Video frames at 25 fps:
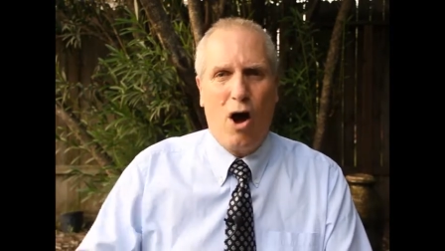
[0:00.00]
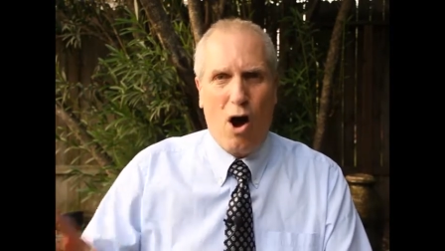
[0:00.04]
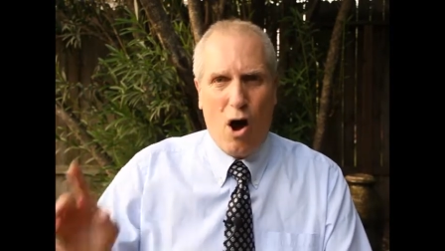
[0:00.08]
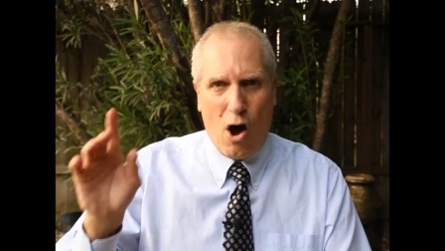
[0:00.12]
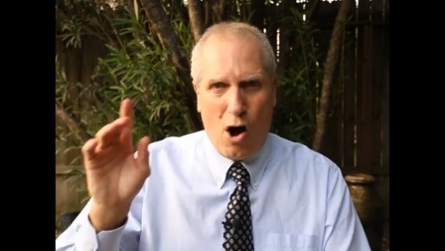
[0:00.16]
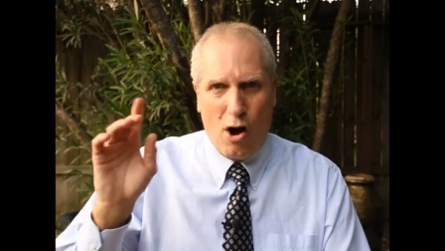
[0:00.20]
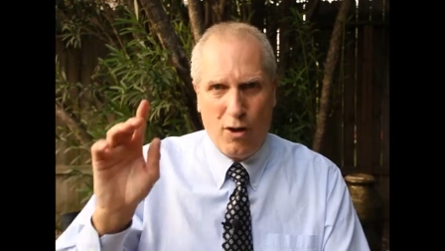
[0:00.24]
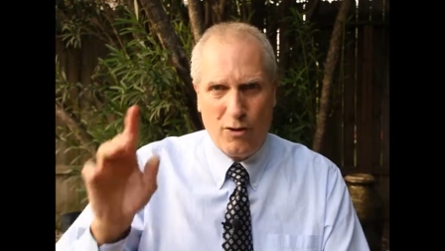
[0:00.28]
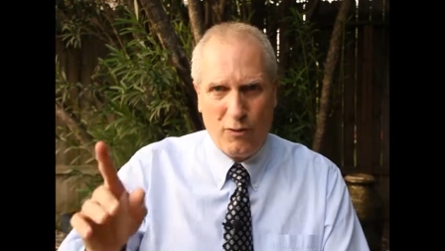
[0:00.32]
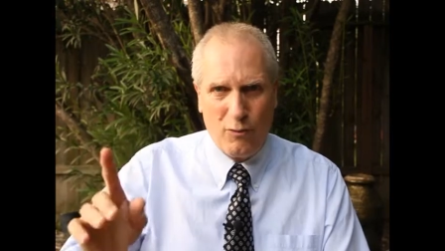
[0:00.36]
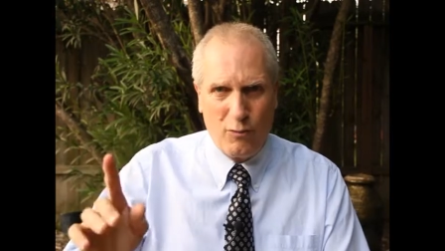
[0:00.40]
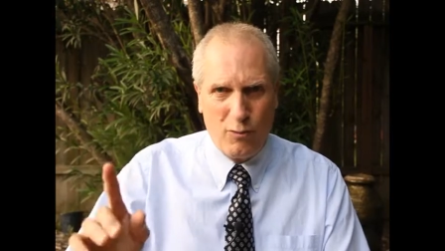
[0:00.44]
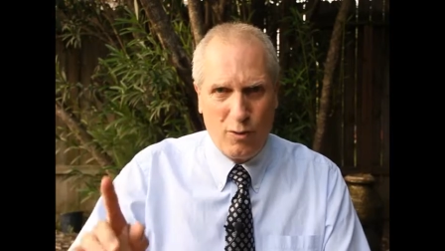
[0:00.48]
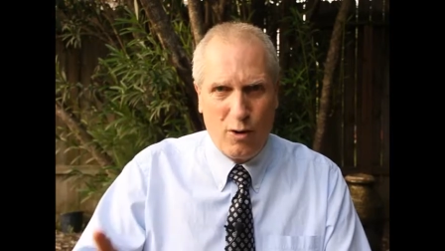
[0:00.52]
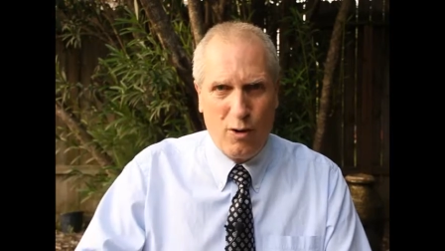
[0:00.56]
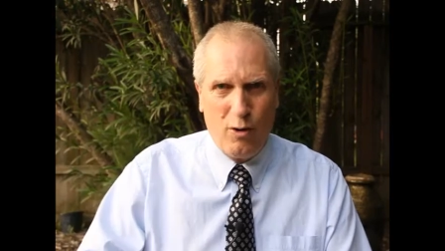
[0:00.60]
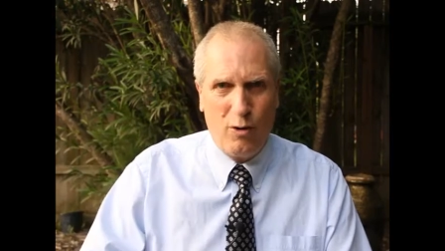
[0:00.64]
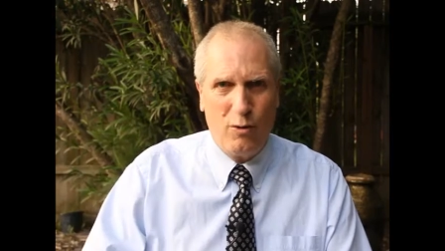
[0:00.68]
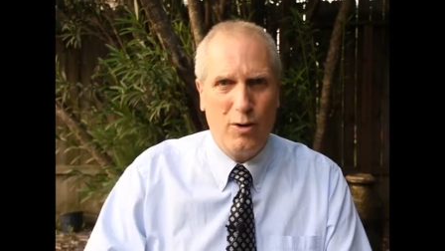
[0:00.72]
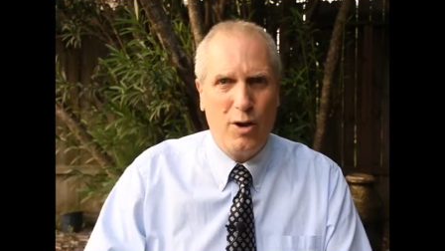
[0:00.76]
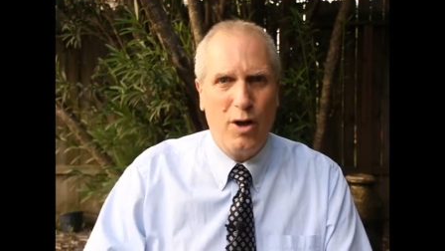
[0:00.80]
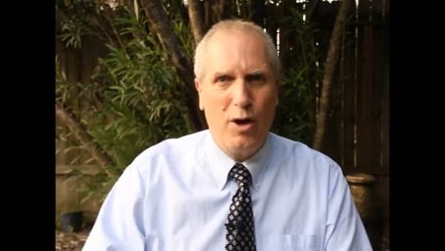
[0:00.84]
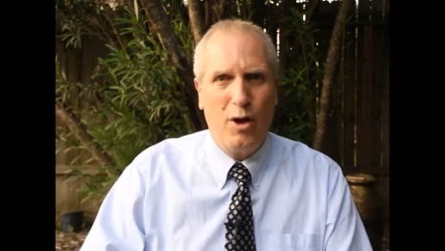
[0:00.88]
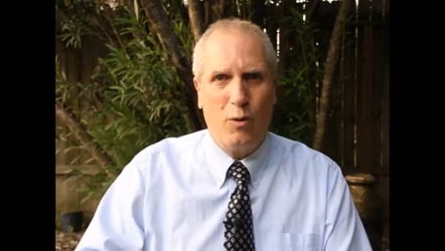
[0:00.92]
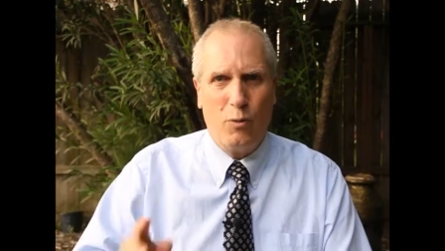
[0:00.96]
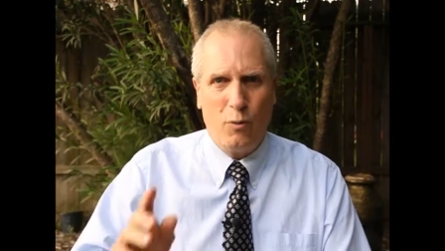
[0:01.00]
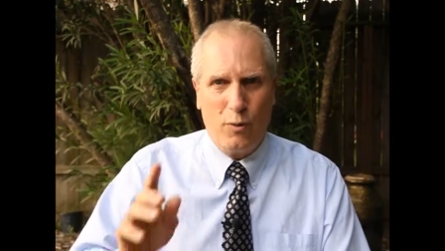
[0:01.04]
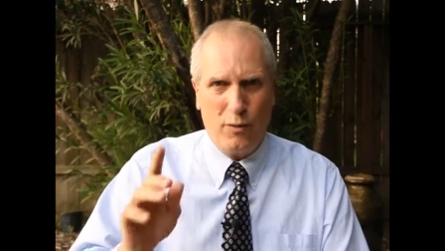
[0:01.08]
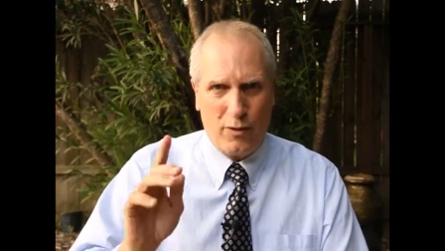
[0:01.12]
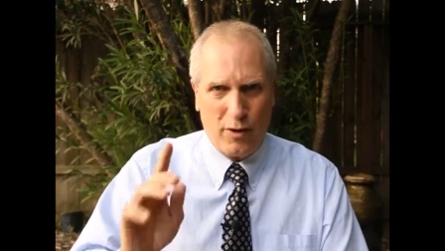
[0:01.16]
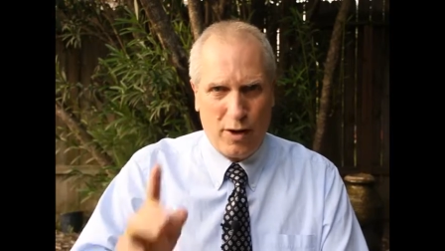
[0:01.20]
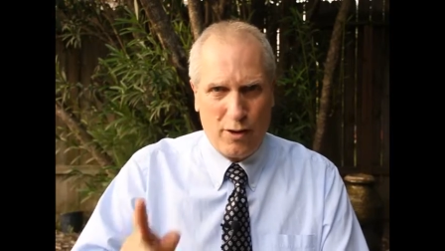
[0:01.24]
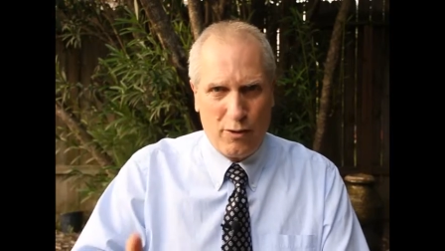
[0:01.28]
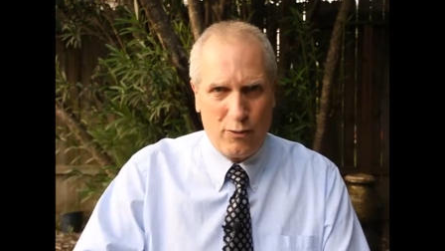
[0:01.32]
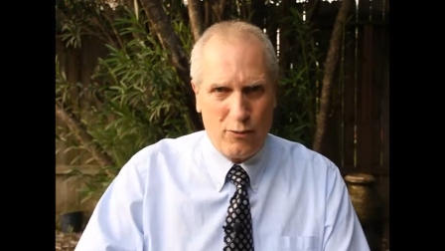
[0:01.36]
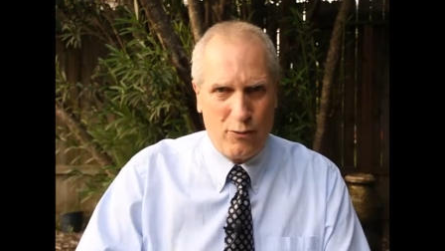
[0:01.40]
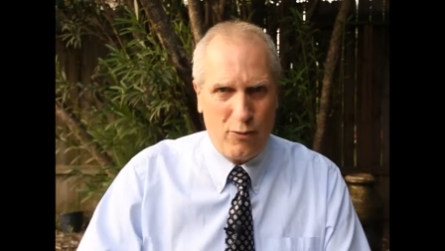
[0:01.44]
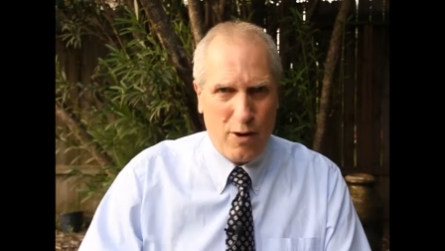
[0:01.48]
on the road
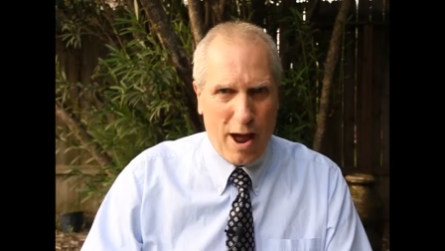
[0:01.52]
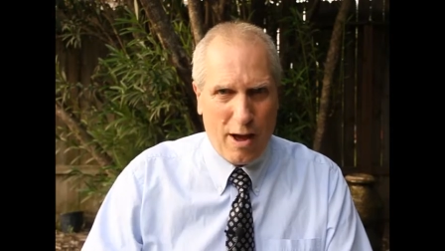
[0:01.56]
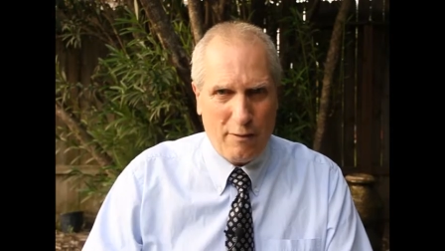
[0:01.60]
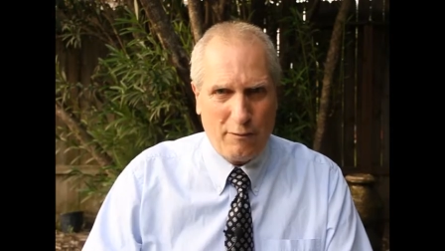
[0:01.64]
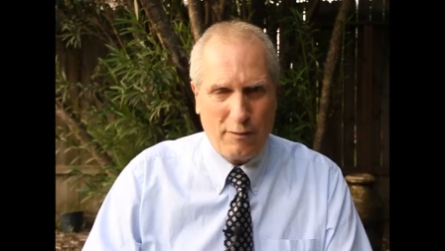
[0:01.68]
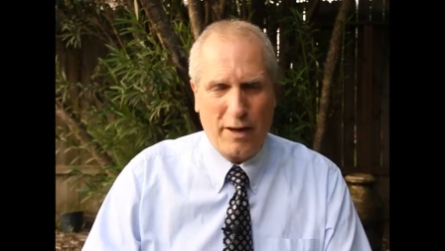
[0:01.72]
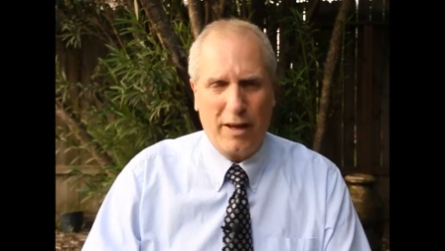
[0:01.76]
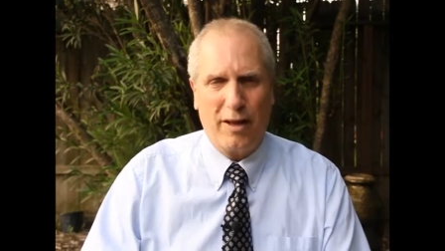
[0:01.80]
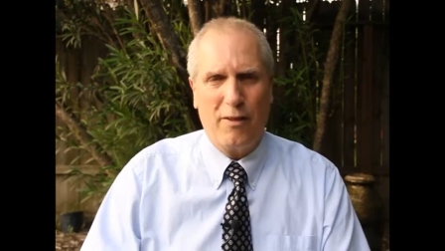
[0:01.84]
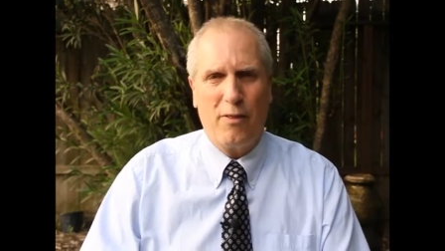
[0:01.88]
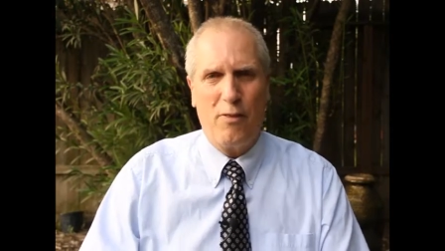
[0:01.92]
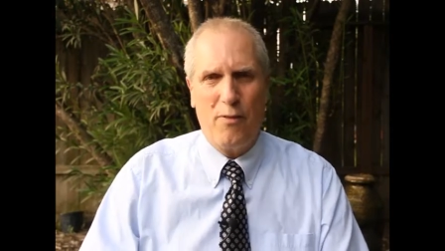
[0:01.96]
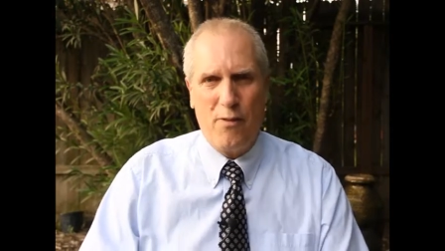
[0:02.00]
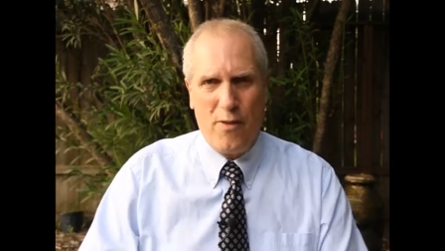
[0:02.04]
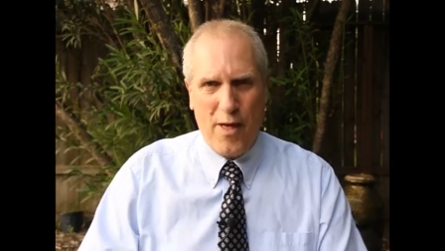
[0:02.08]
with other traffic.